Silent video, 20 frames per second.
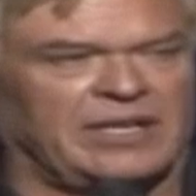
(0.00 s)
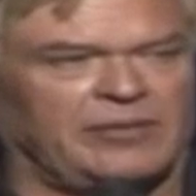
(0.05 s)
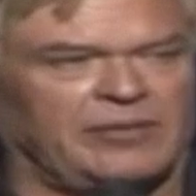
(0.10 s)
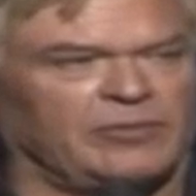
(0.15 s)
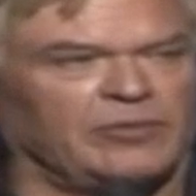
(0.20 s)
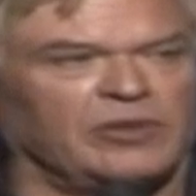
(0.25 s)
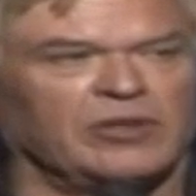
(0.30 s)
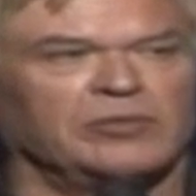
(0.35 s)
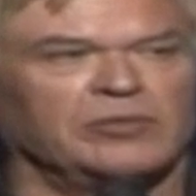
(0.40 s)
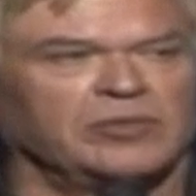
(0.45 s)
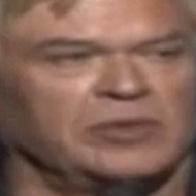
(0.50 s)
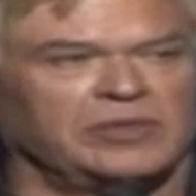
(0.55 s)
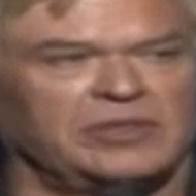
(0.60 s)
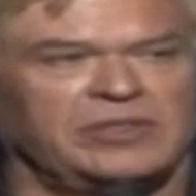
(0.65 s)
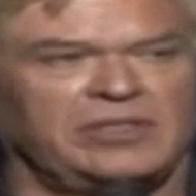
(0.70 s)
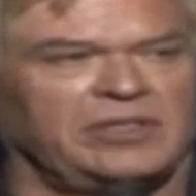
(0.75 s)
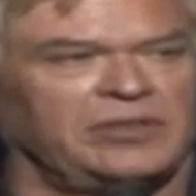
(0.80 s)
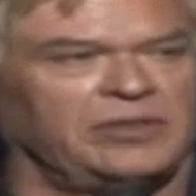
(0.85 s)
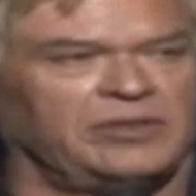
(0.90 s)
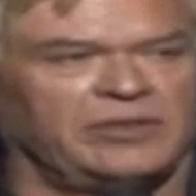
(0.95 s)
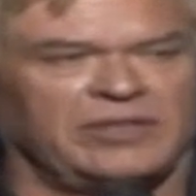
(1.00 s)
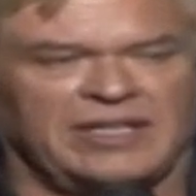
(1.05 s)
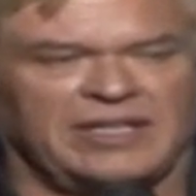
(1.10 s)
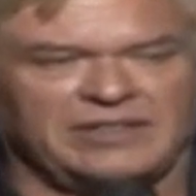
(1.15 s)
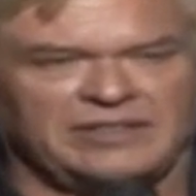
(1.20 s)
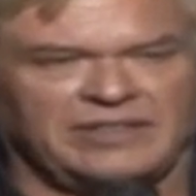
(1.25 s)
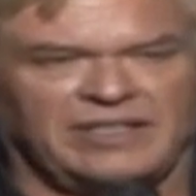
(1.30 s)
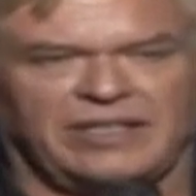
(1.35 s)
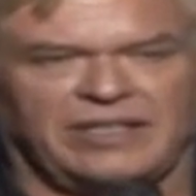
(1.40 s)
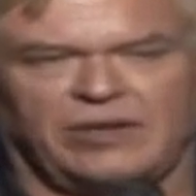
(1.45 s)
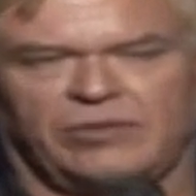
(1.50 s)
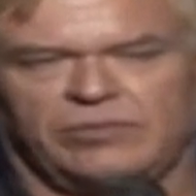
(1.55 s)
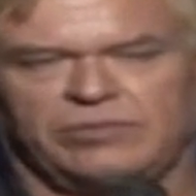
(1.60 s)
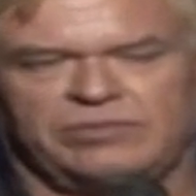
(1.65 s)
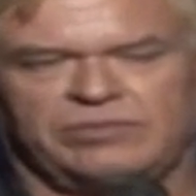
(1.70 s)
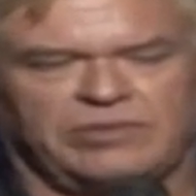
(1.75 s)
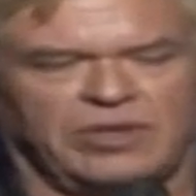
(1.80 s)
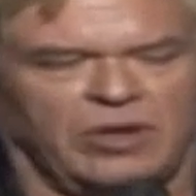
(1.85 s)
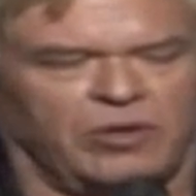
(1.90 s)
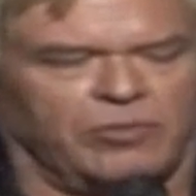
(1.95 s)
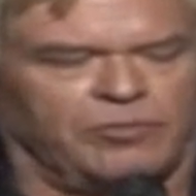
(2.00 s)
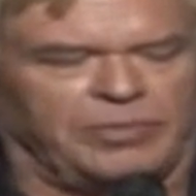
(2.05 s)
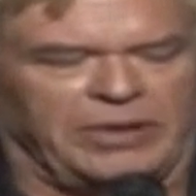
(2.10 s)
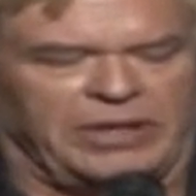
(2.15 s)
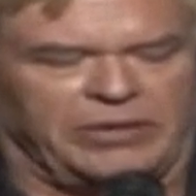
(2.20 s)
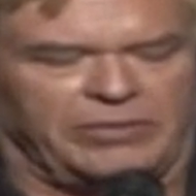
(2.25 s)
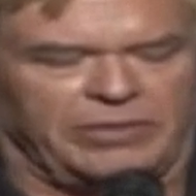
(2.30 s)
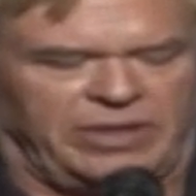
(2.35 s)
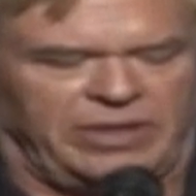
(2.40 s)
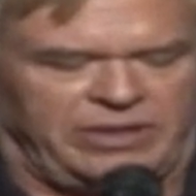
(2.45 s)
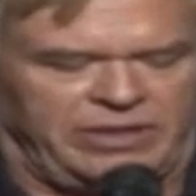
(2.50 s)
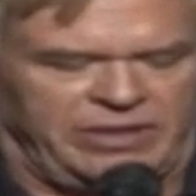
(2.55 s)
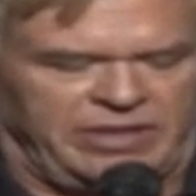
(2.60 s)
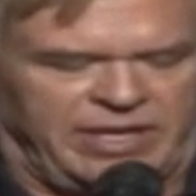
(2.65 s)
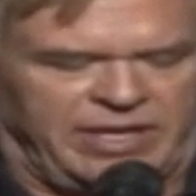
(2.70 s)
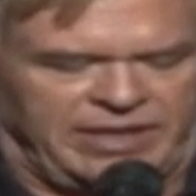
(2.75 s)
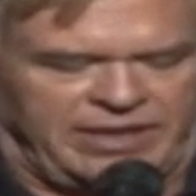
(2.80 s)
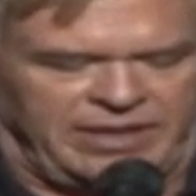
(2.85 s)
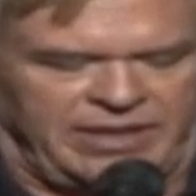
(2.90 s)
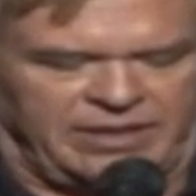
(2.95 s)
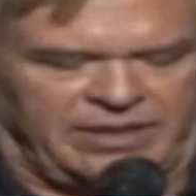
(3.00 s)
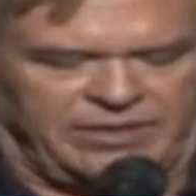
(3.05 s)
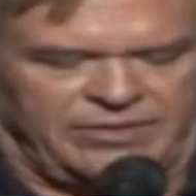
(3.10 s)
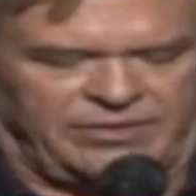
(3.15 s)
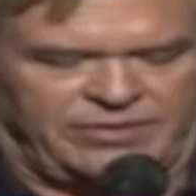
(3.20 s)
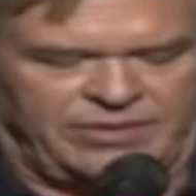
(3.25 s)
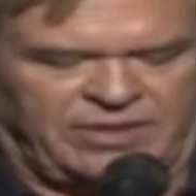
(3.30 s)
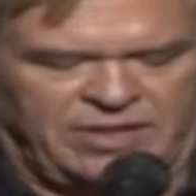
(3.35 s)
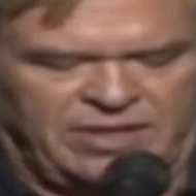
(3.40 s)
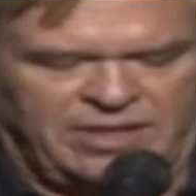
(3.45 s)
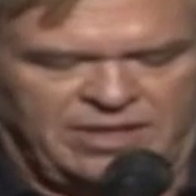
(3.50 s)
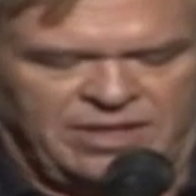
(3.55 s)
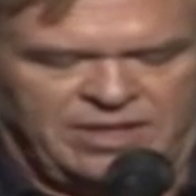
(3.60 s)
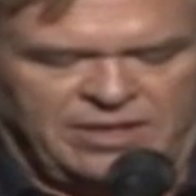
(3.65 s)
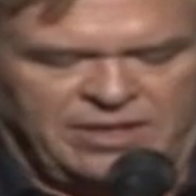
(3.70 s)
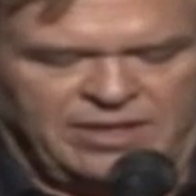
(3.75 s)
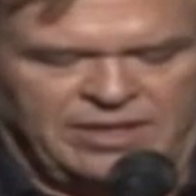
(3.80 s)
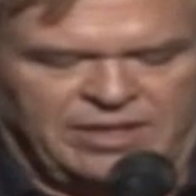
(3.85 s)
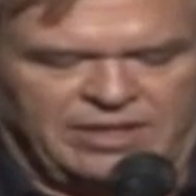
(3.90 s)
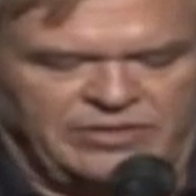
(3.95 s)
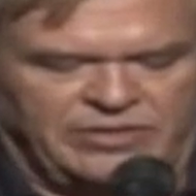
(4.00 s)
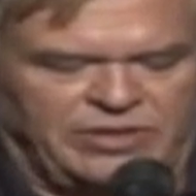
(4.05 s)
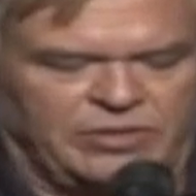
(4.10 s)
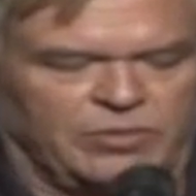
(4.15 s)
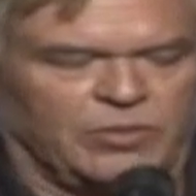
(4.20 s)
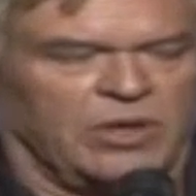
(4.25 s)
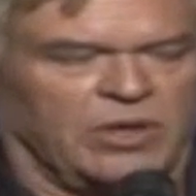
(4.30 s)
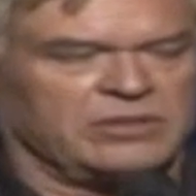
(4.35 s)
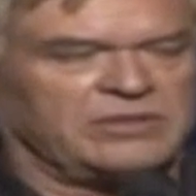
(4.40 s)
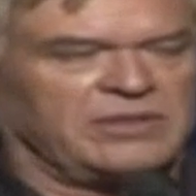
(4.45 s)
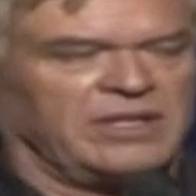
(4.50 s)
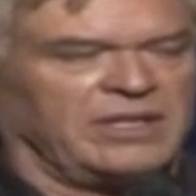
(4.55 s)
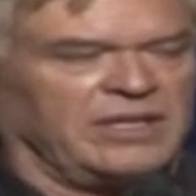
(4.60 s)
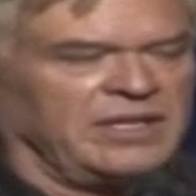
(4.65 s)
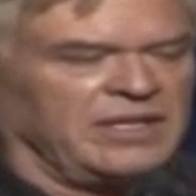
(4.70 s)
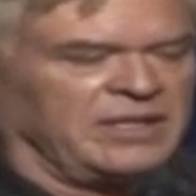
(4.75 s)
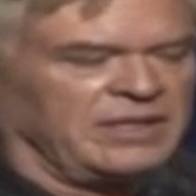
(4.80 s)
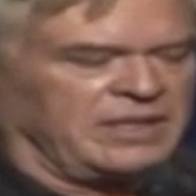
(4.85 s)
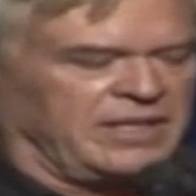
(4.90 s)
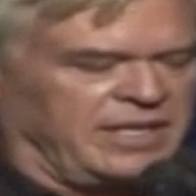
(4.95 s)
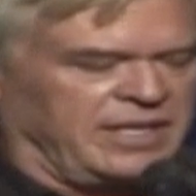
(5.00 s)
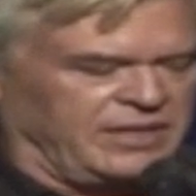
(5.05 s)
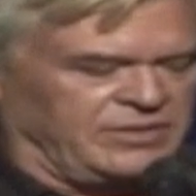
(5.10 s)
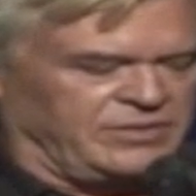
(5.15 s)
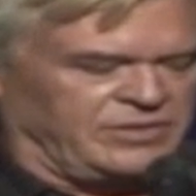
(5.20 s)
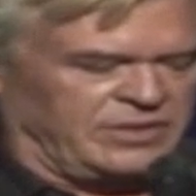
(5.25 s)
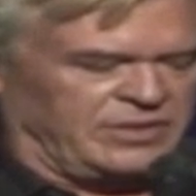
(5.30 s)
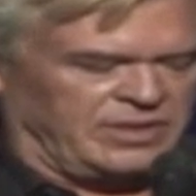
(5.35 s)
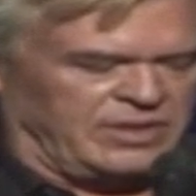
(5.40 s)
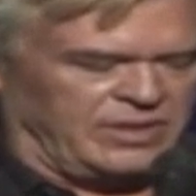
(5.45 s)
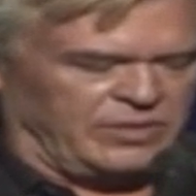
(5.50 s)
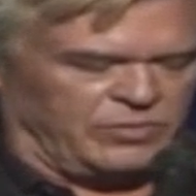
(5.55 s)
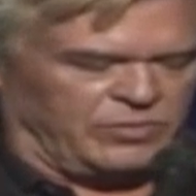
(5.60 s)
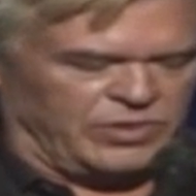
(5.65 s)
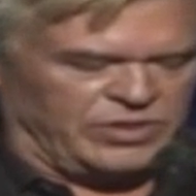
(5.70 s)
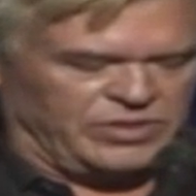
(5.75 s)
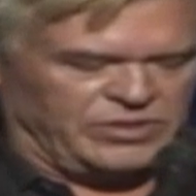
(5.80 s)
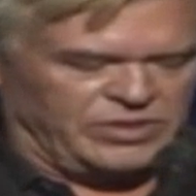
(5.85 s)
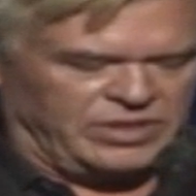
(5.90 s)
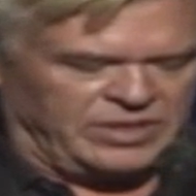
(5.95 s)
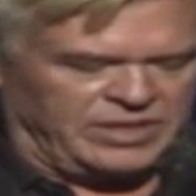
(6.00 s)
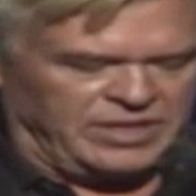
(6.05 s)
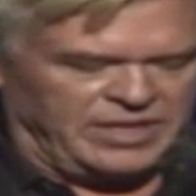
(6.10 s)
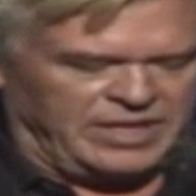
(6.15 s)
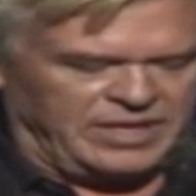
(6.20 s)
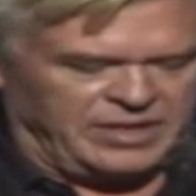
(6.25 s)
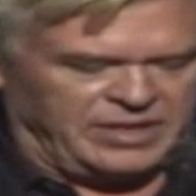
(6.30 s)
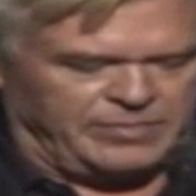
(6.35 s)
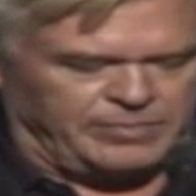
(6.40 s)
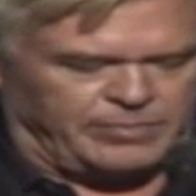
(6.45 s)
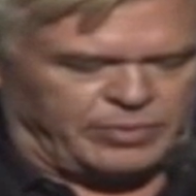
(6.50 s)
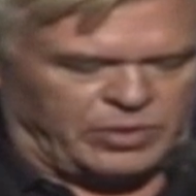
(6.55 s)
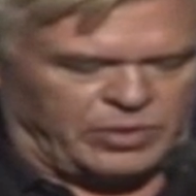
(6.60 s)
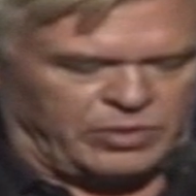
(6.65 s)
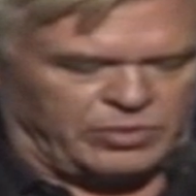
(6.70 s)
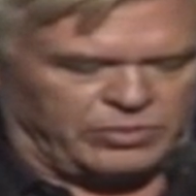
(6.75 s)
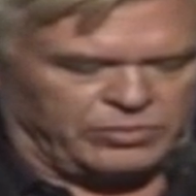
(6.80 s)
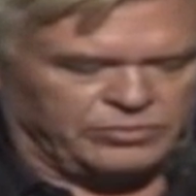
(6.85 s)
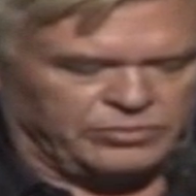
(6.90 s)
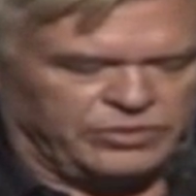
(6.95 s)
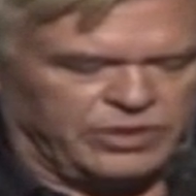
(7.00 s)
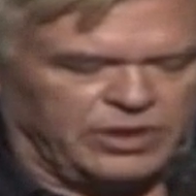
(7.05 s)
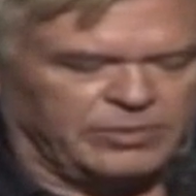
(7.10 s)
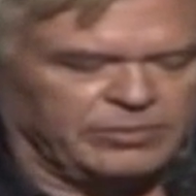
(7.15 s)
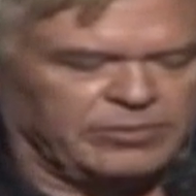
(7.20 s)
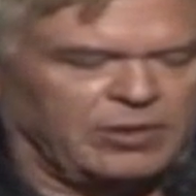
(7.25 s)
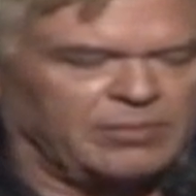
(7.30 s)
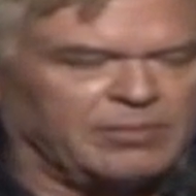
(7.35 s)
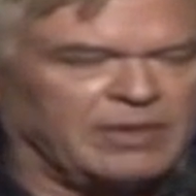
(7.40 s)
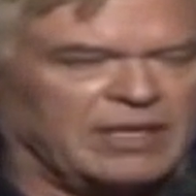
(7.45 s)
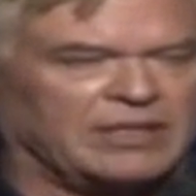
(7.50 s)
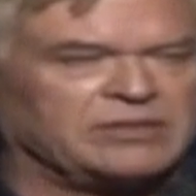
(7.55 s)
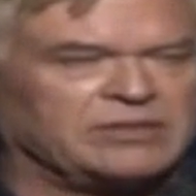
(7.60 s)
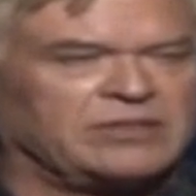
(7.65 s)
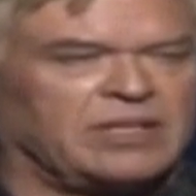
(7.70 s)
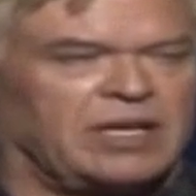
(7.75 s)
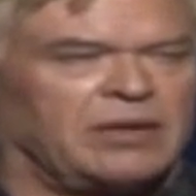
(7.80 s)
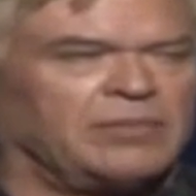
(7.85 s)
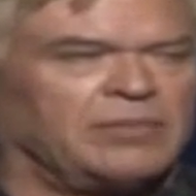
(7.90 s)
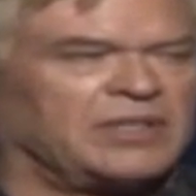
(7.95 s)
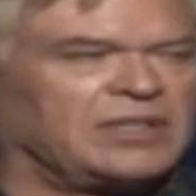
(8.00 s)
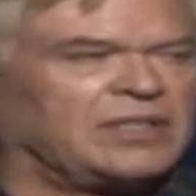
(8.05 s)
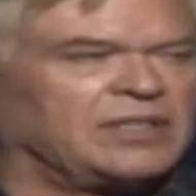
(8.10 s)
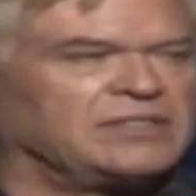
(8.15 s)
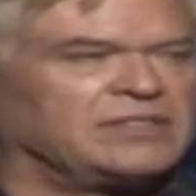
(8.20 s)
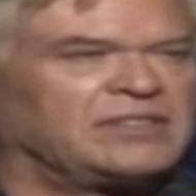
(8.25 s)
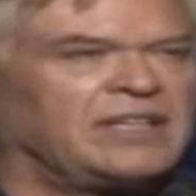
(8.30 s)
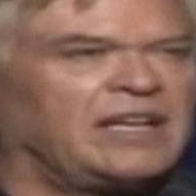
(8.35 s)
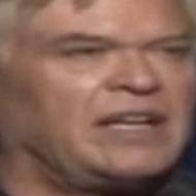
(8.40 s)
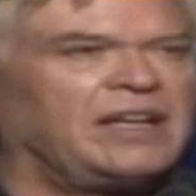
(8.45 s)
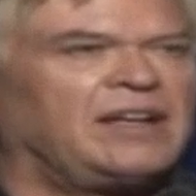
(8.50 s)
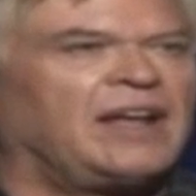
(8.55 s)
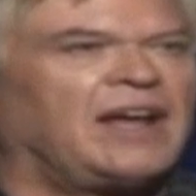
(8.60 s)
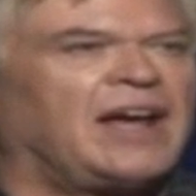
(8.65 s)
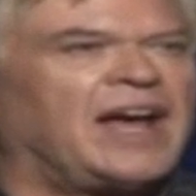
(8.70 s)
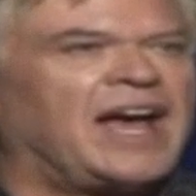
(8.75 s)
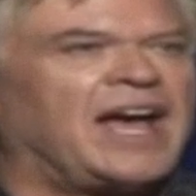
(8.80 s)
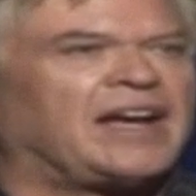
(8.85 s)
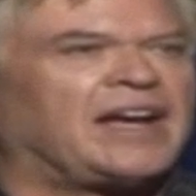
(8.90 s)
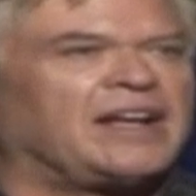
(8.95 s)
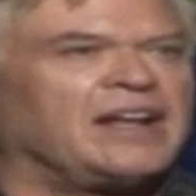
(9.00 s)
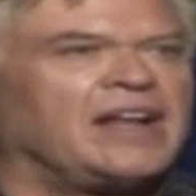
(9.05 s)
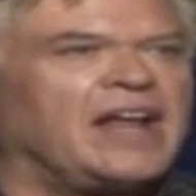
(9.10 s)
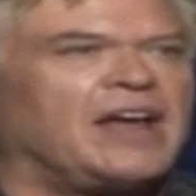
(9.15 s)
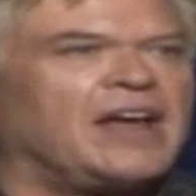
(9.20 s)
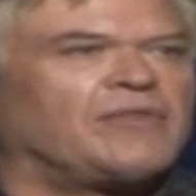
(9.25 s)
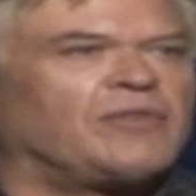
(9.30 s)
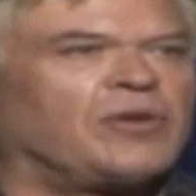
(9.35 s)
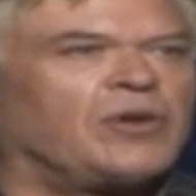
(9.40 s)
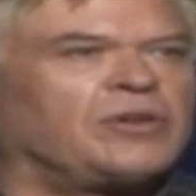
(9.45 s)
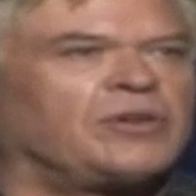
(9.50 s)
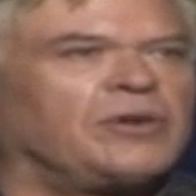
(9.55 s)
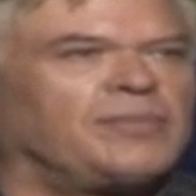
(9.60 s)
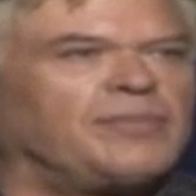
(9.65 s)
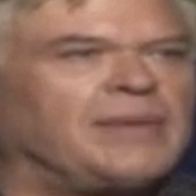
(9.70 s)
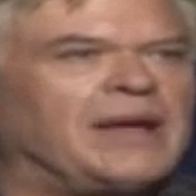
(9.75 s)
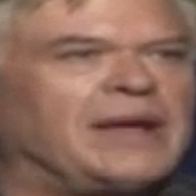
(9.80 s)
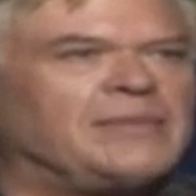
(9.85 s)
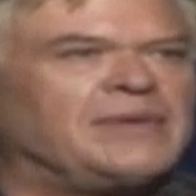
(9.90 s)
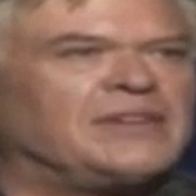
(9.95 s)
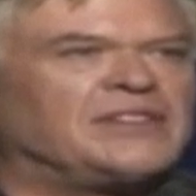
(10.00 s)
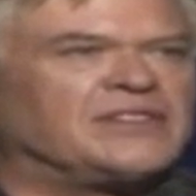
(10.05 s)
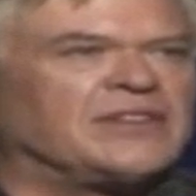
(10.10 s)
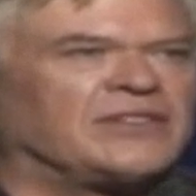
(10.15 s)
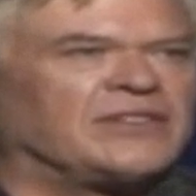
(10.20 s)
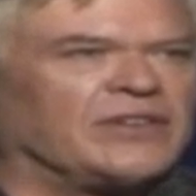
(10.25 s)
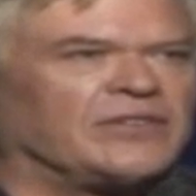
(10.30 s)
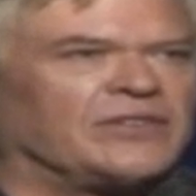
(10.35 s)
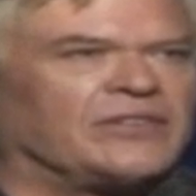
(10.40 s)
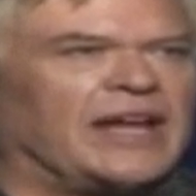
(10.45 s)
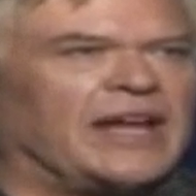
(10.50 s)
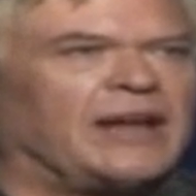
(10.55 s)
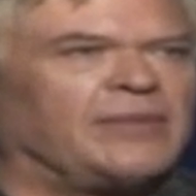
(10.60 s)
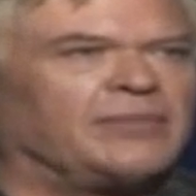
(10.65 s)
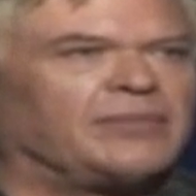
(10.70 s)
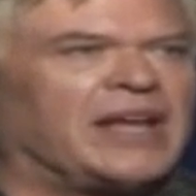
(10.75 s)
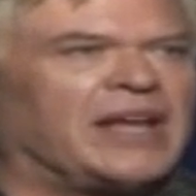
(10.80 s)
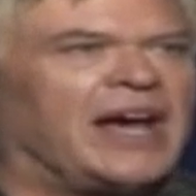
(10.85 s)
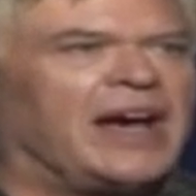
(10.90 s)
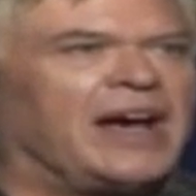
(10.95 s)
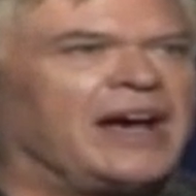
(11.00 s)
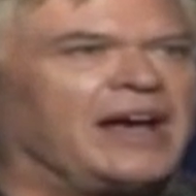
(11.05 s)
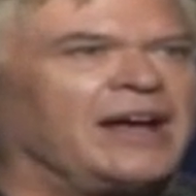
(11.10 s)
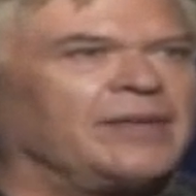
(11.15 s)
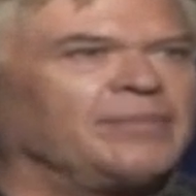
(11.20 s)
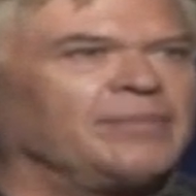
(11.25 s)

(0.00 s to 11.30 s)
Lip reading: room with you. And I said, oh, don't be ridiculous. And she walked into the kitchen, and when she did, Pearl jumped on my stomach and said, I can have all your babies at the same time.